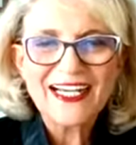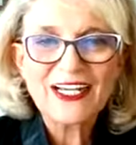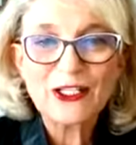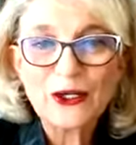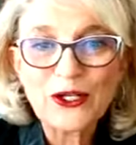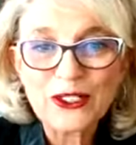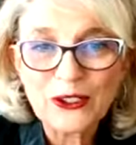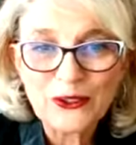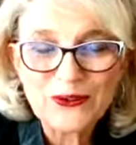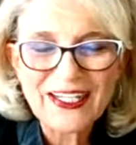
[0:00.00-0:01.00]
Hello,
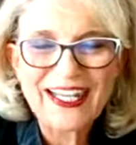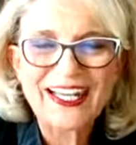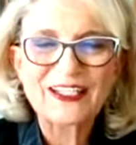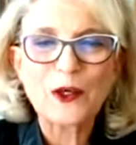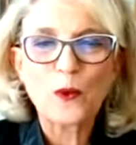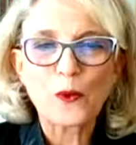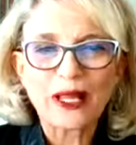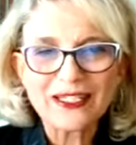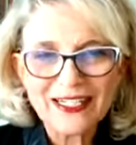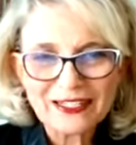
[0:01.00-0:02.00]
hello, and
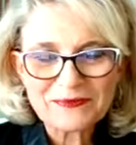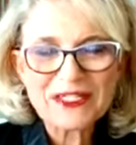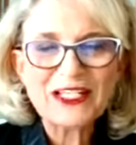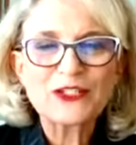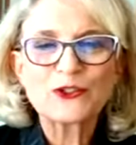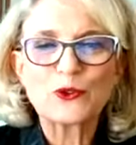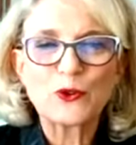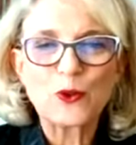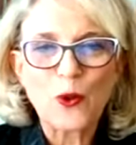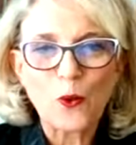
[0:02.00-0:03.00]
welcome
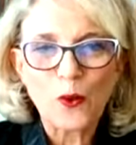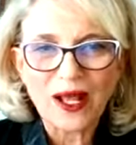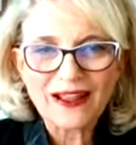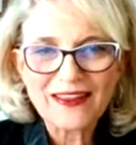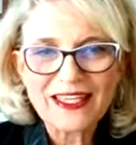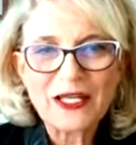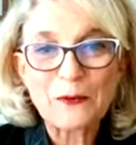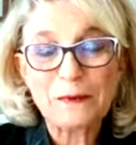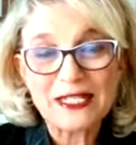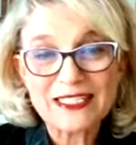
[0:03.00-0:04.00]
to Wealth
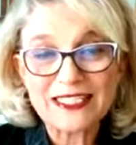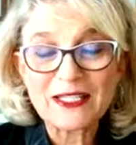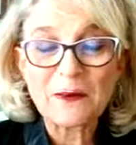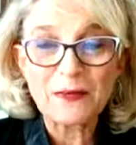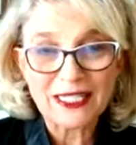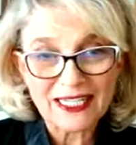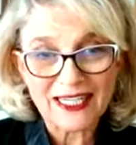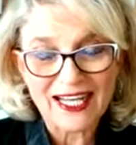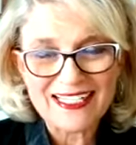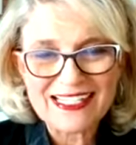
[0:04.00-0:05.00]
Building Mini
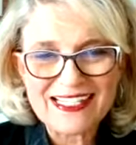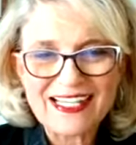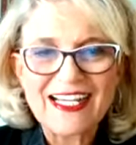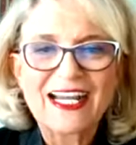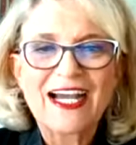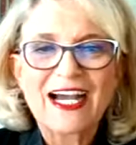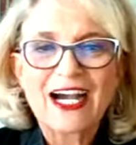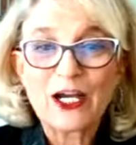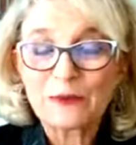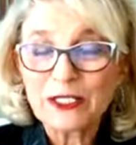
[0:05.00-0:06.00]
Class.
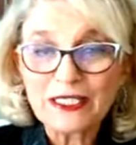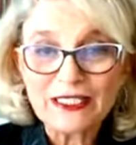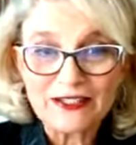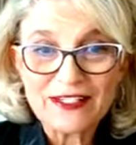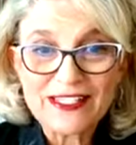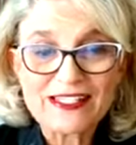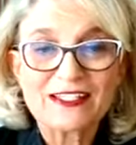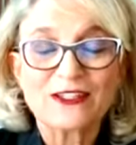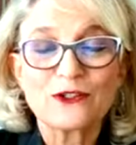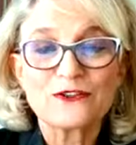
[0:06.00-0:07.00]
I'm Millen Livis,
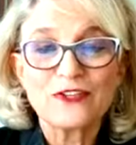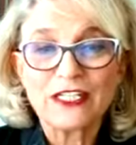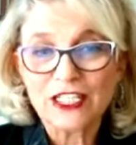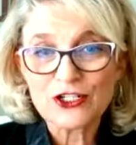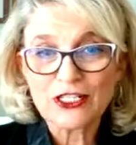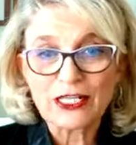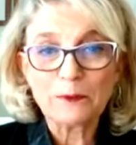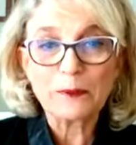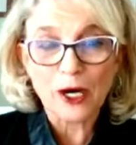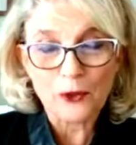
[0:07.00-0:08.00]
your financial
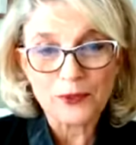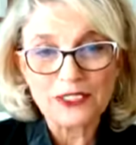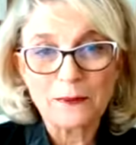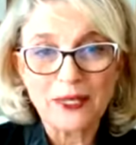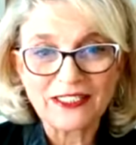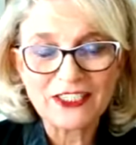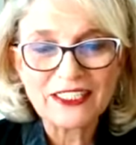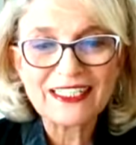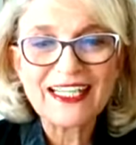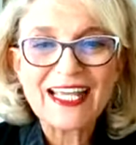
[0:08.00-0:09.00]
empowerment mentor
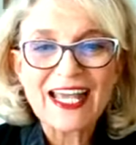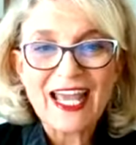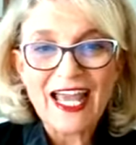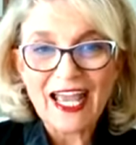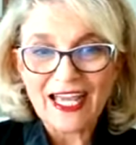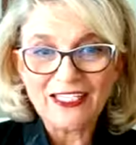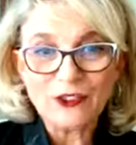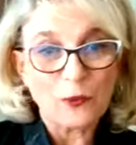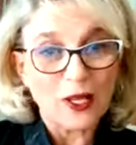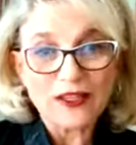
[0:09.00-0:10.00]
and
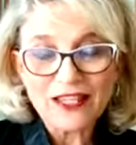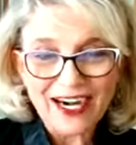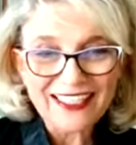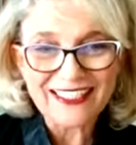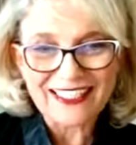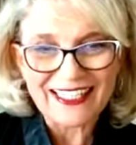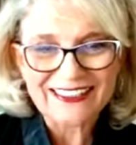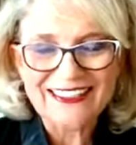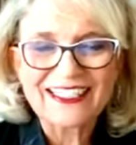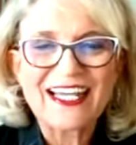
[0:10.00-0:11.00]
the wealth
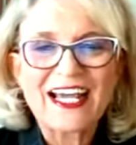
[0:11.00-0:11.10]
architect.